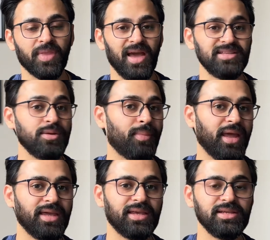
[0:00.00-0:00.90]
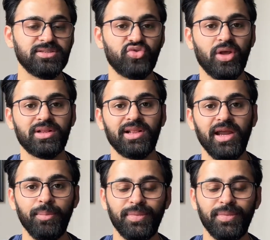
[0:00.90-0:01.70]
As in my case, Strathclyde